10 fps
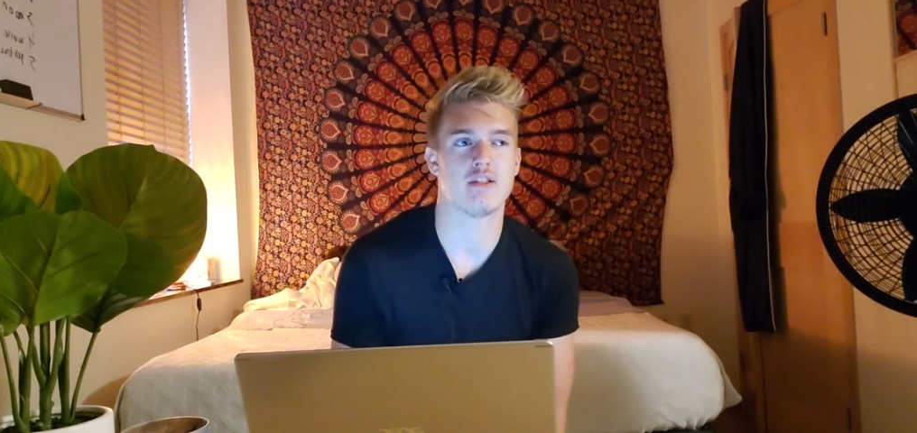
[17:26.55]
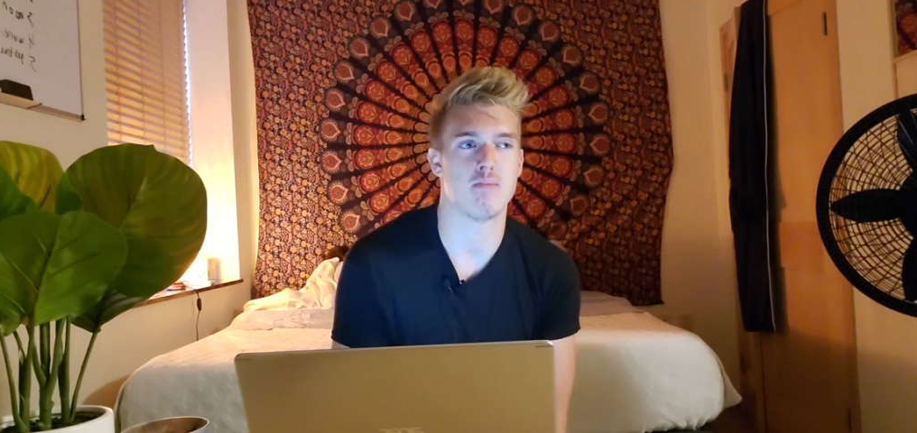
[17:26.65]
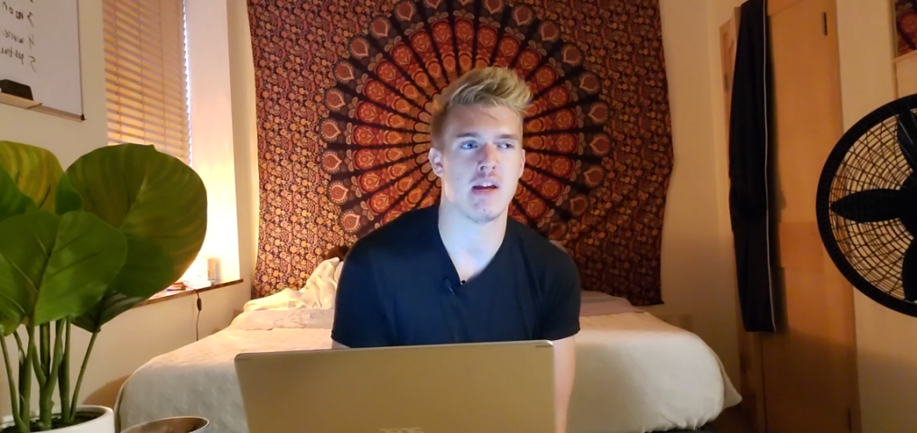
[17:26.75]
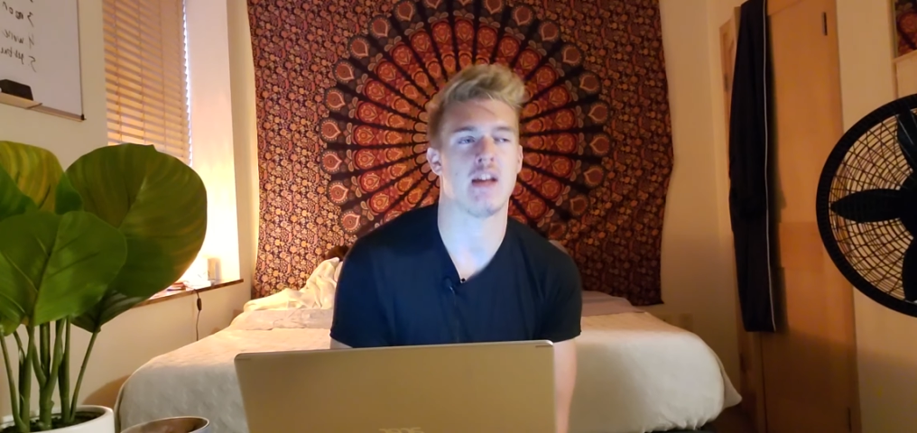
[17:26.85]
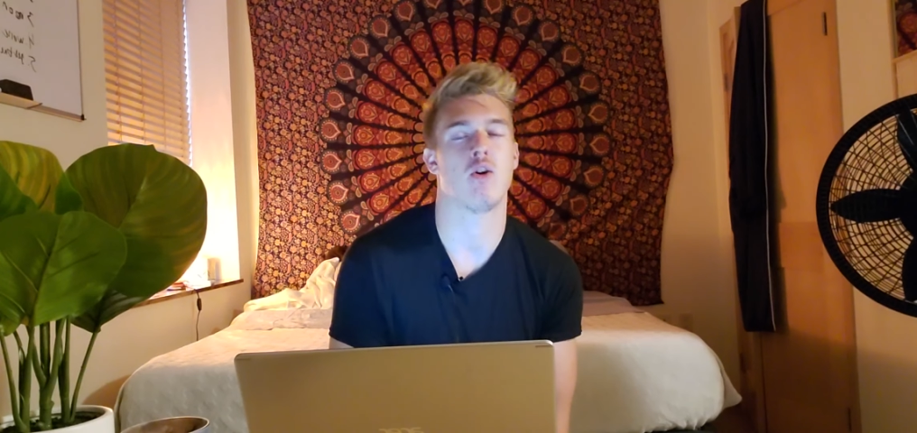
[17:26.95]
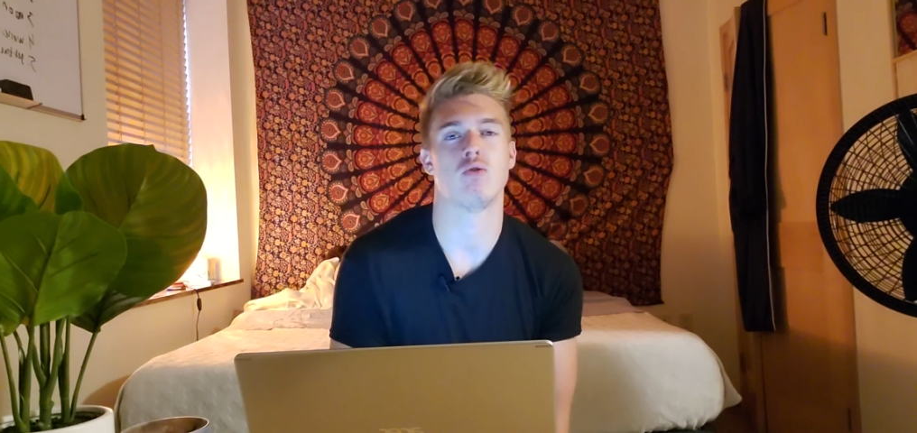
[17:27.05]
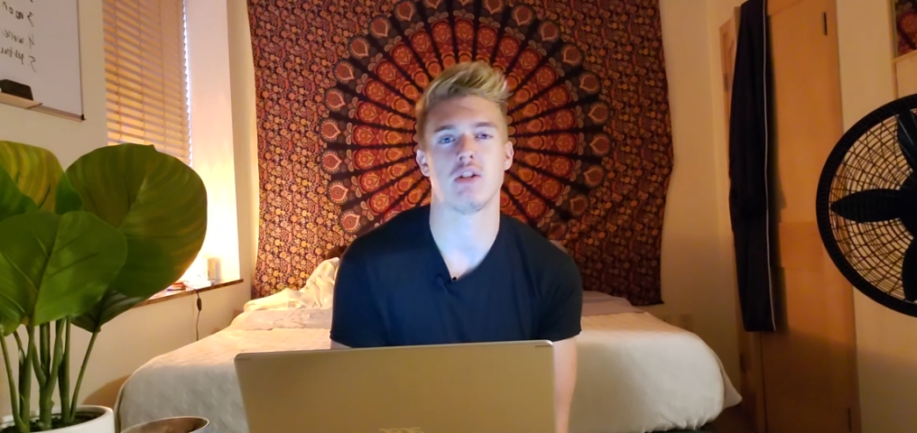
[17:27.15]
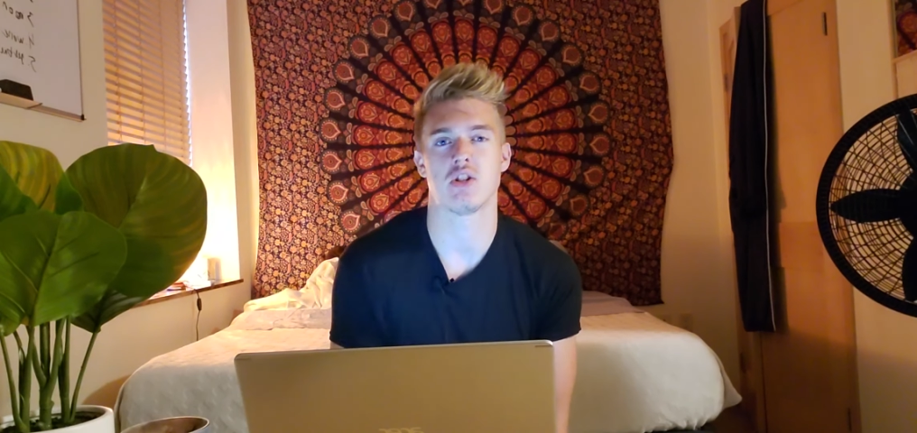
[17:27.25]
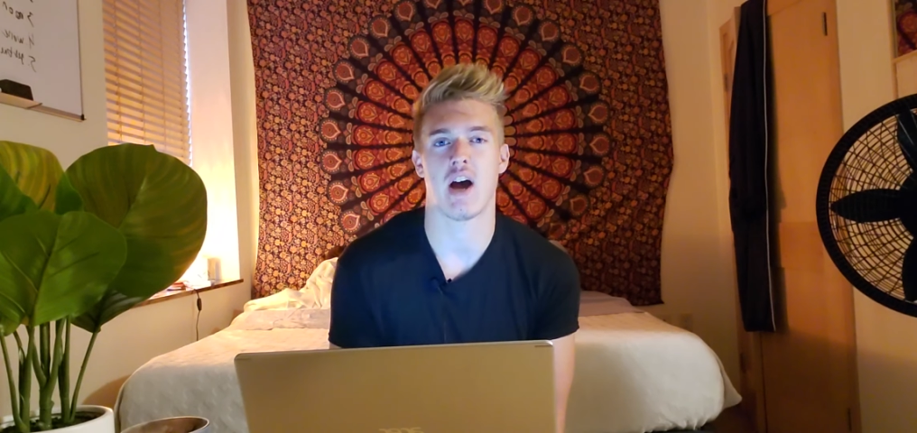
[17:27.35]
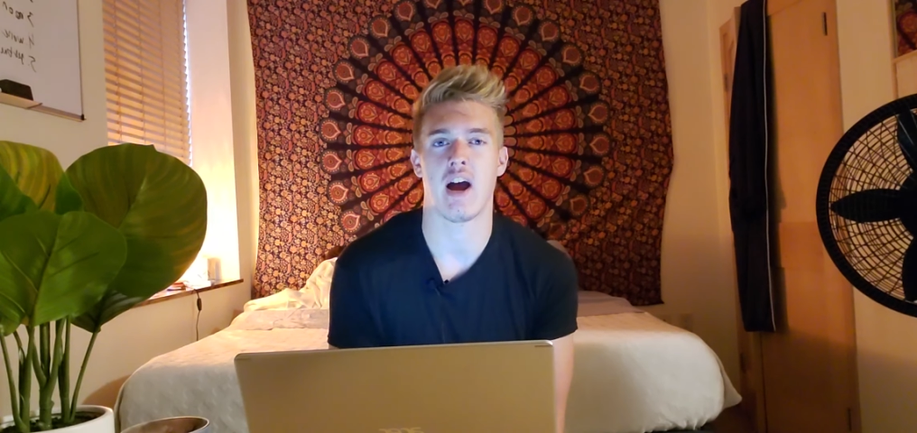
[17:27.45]
to be an only
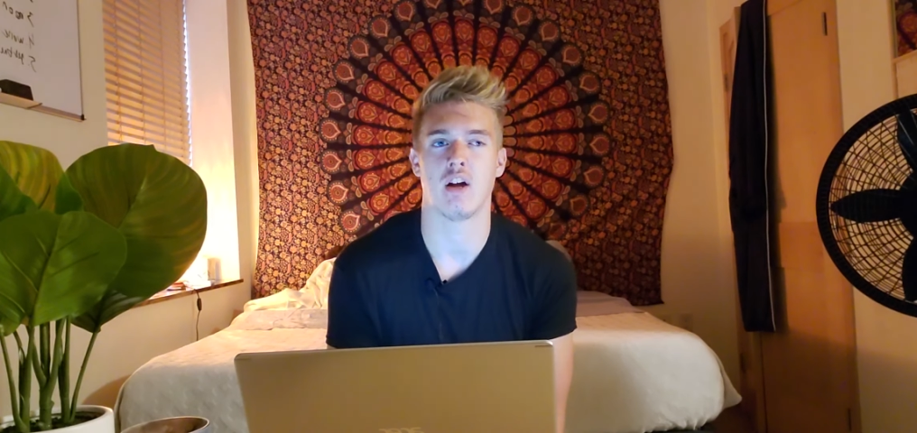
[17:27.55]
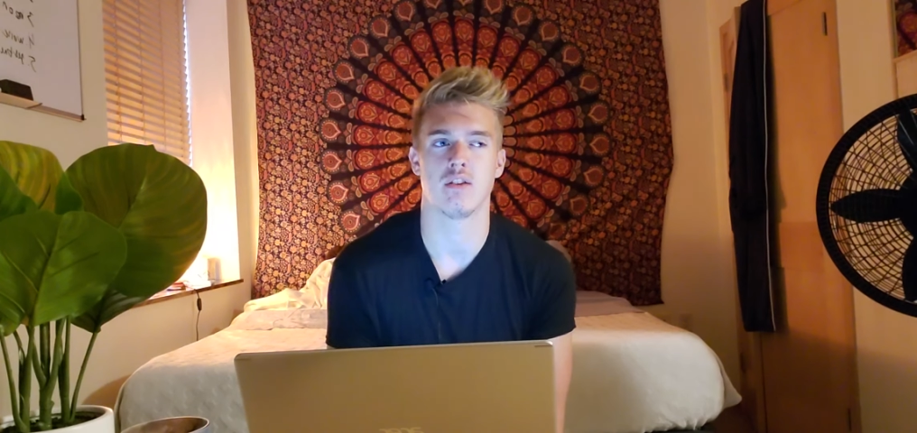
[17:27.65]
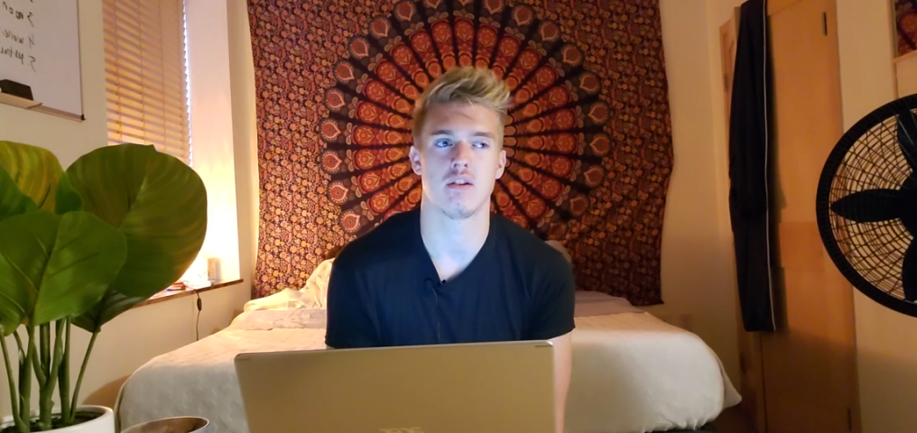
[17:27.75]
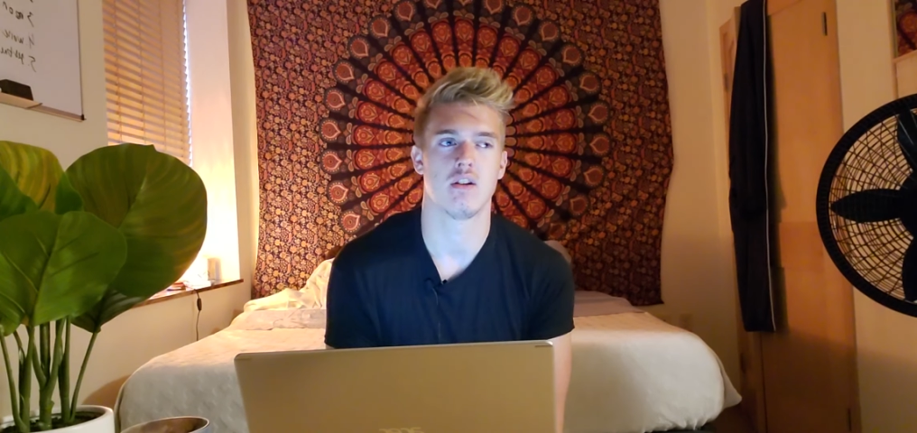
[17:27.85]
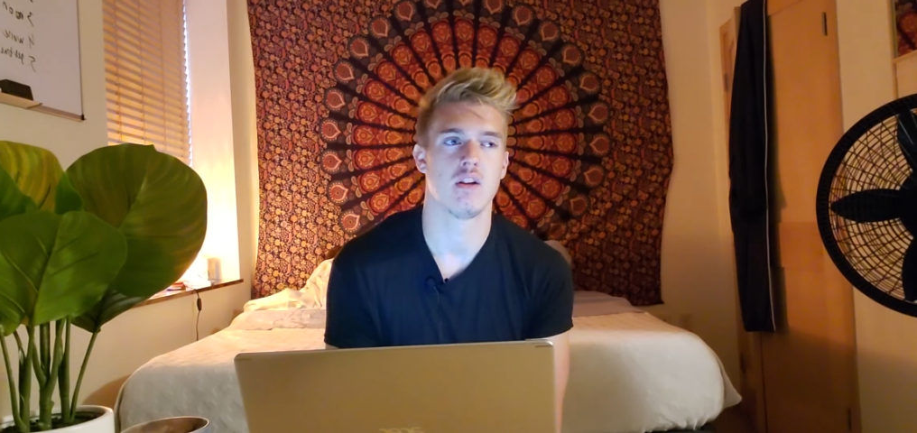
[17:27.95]
child,